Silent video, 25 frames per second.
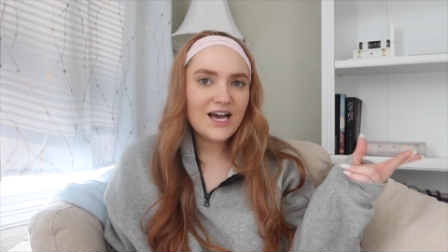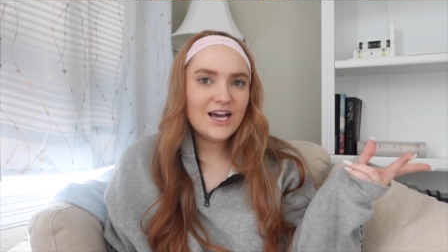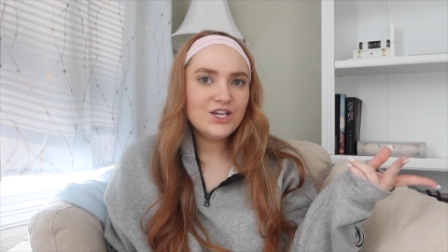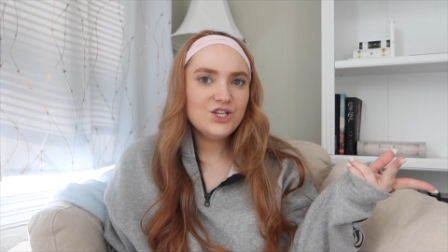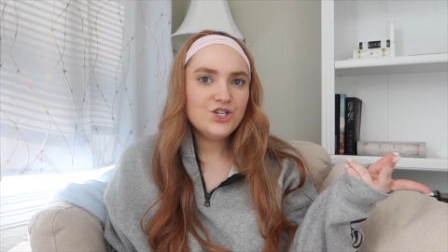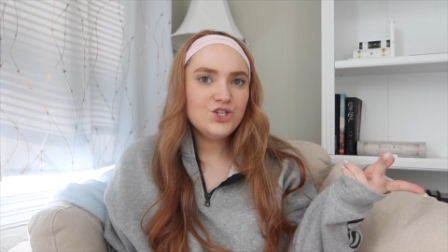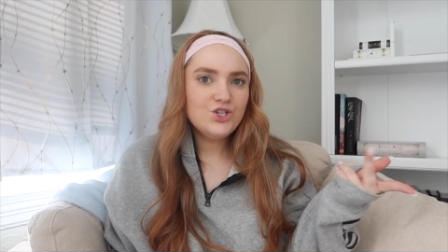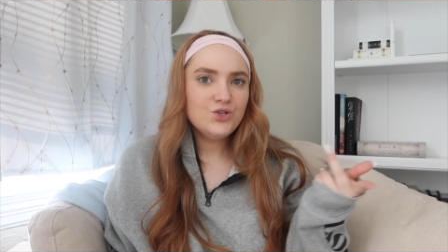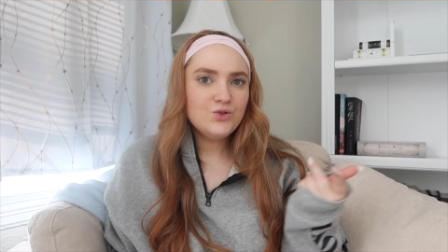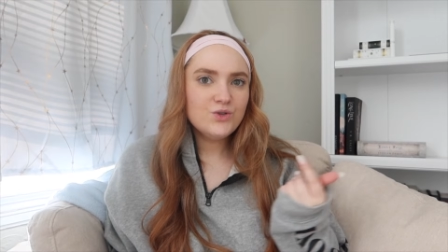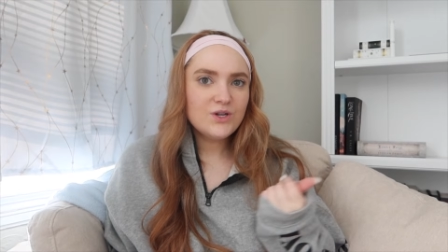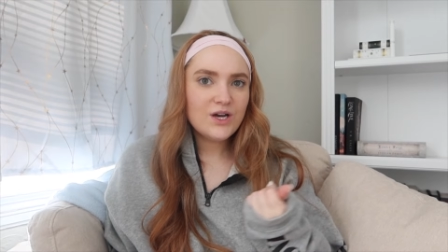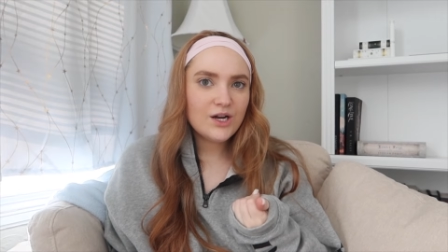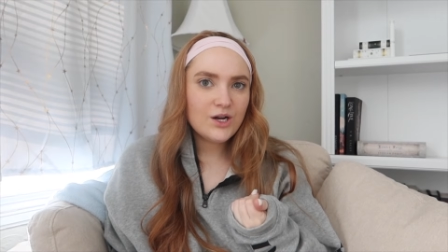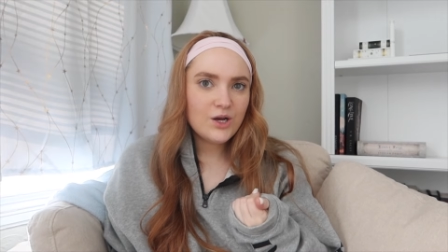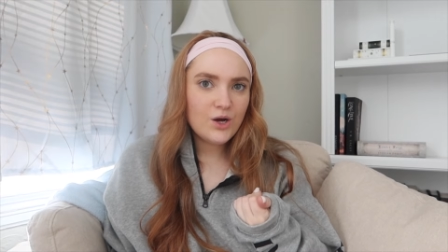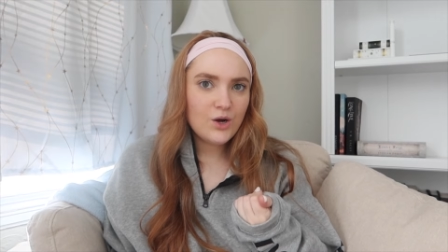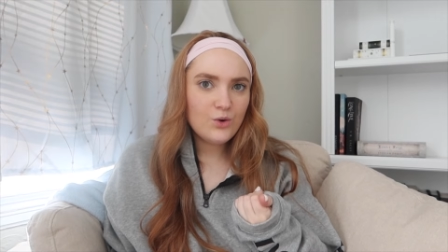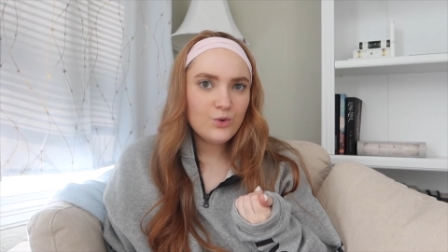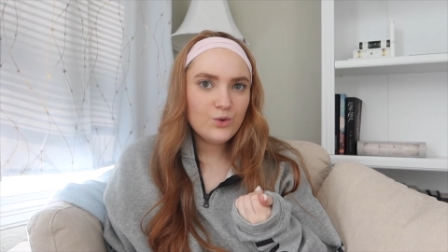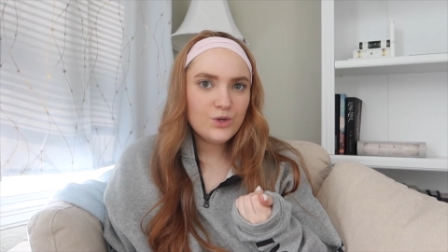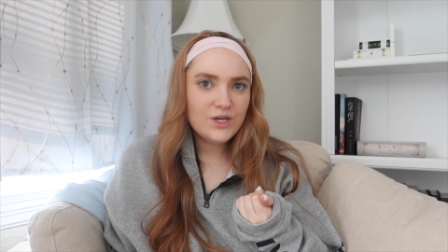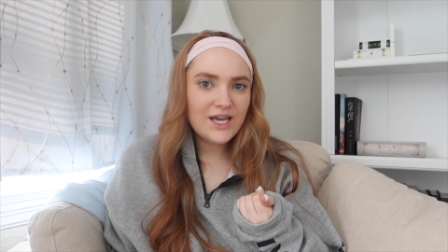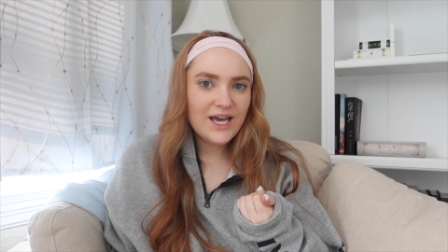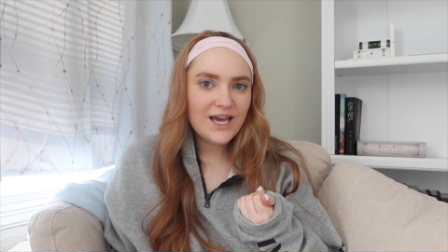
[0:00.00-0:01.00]
I do not
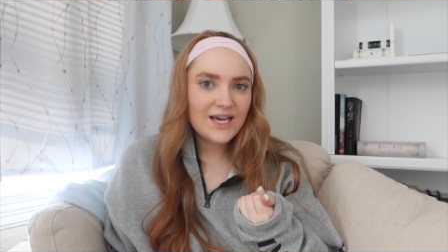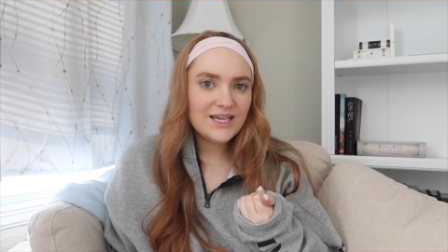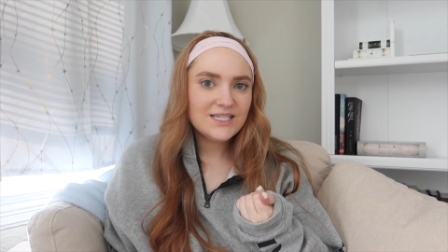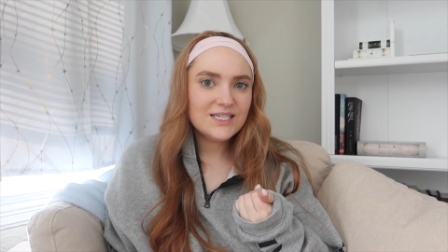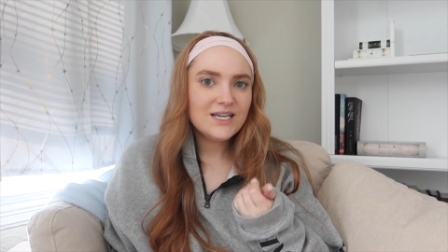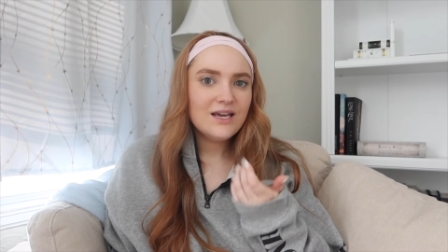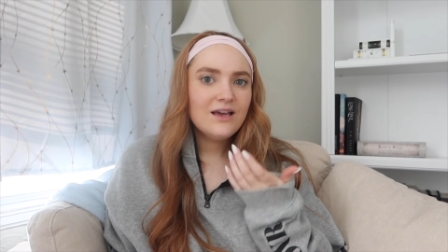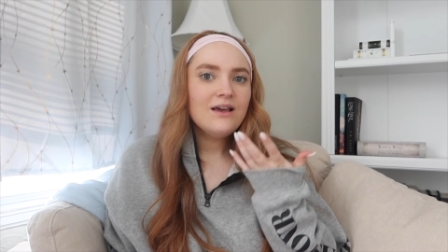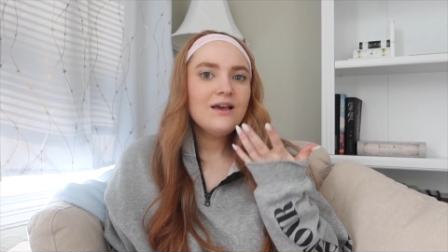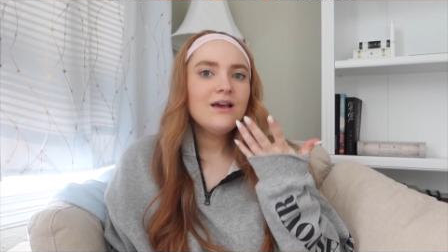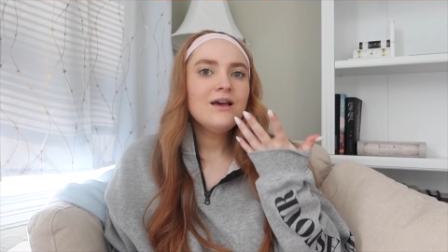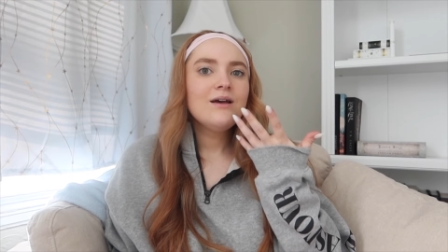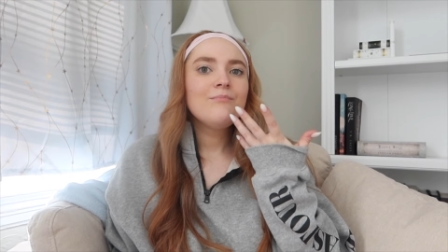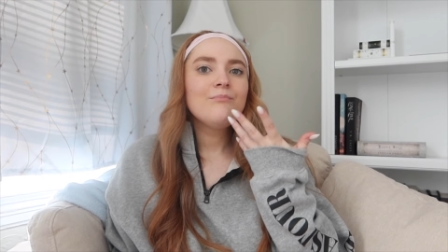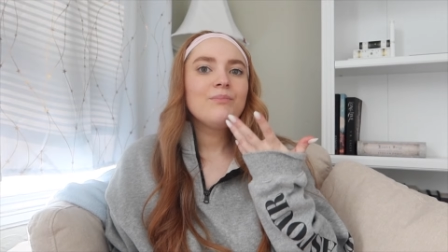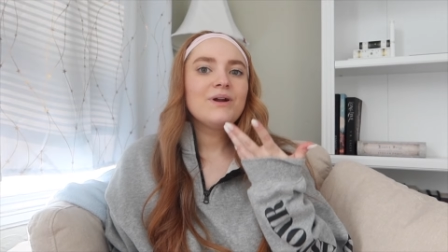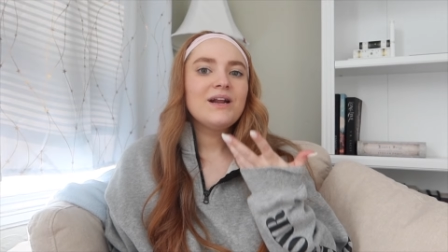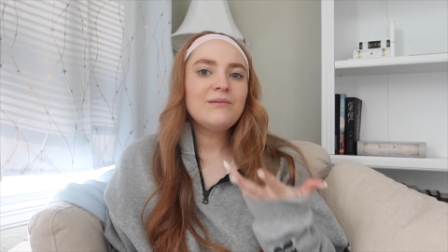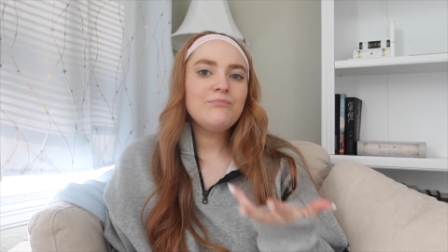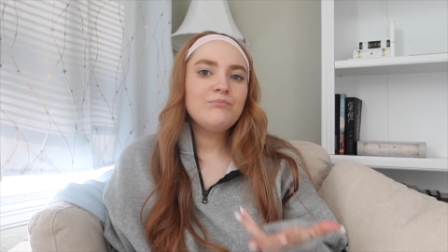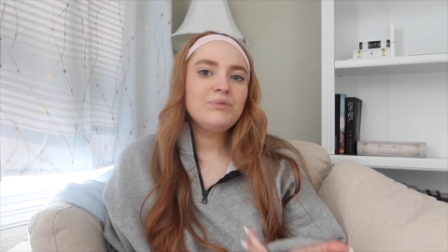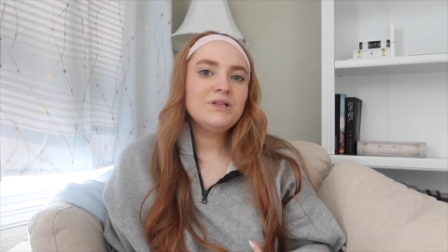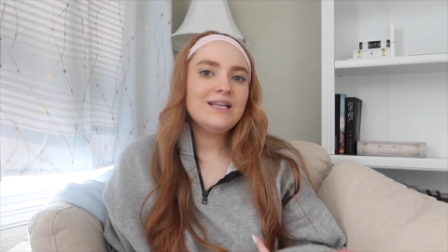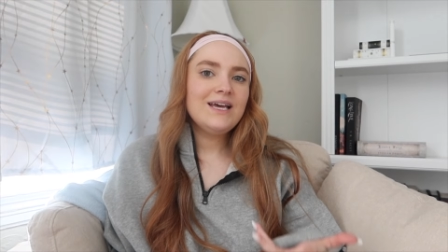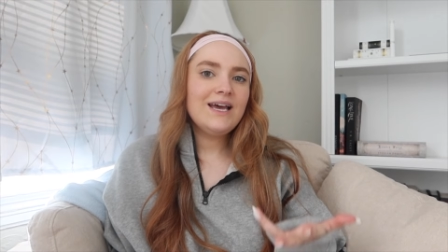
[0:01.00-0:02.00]
own yet, but
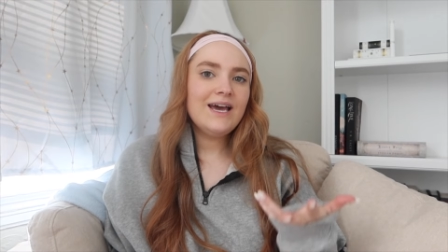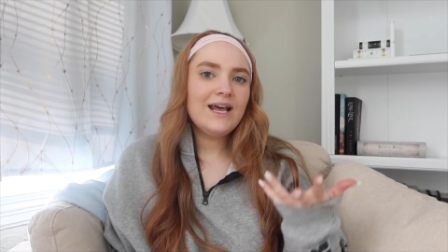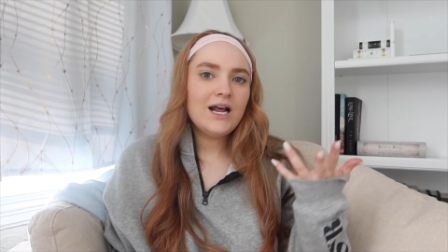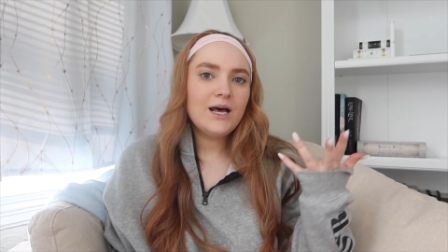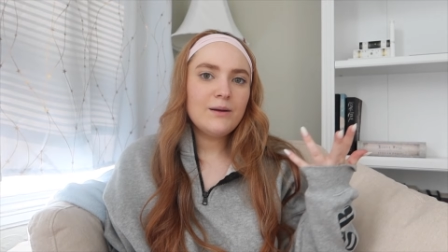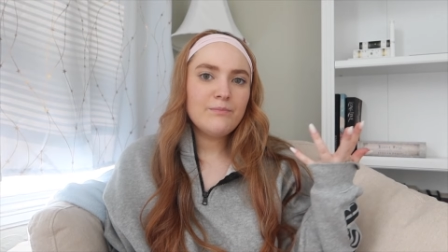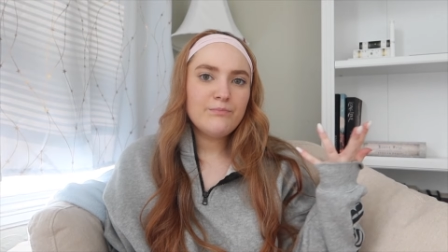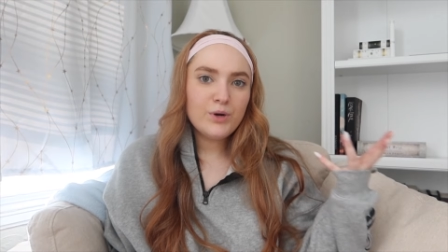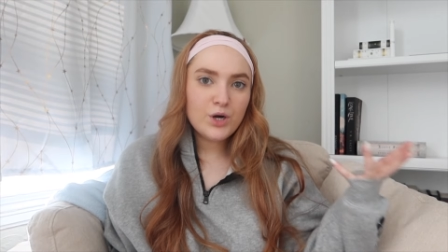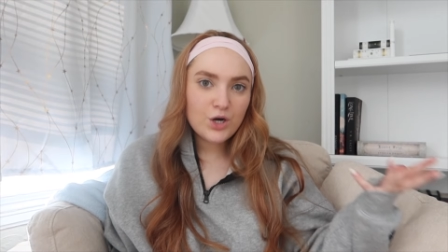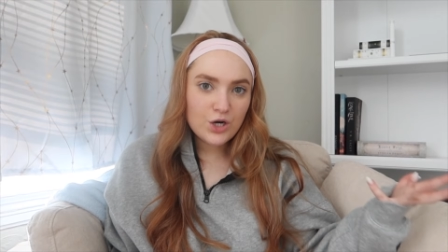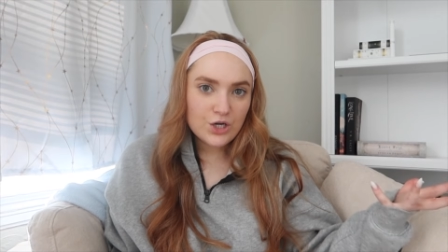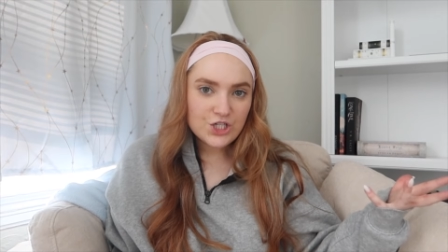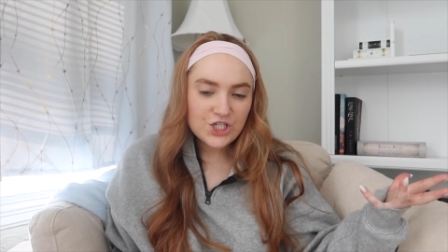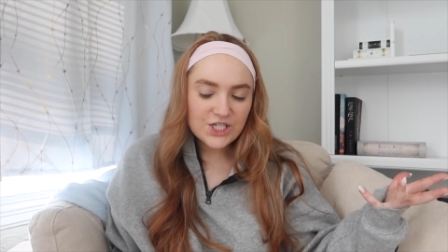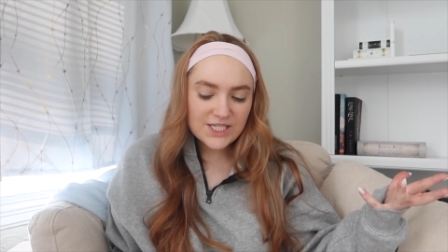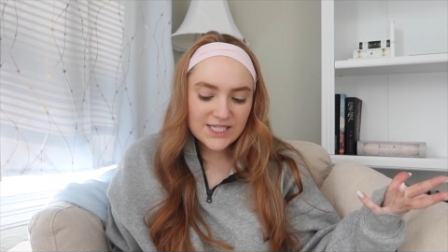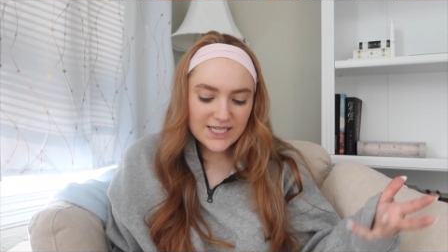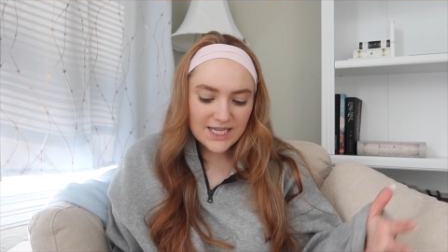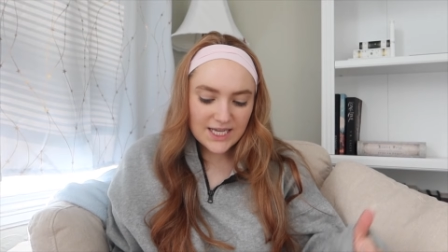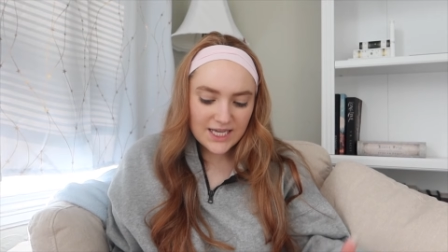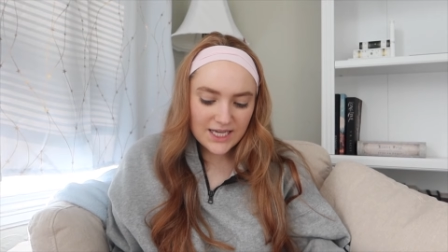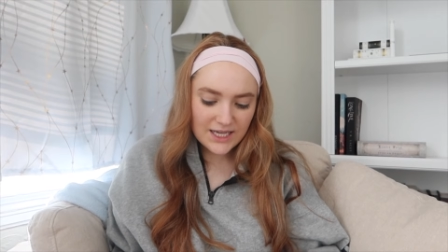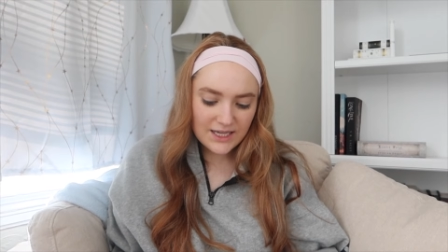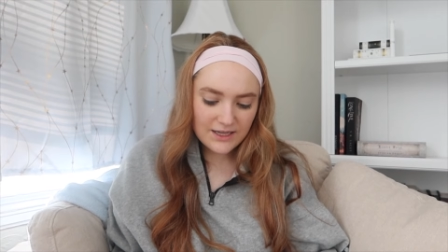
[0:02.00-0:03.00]
I plan on
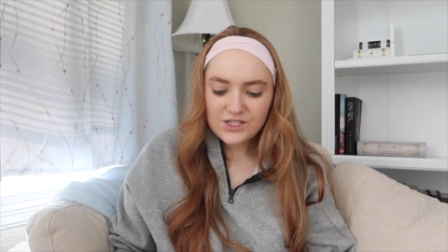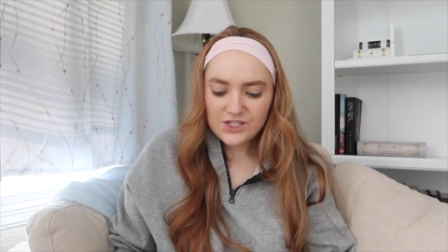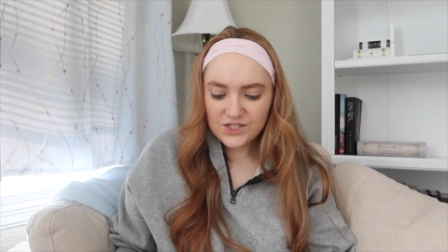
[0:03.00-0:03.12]
purchasing.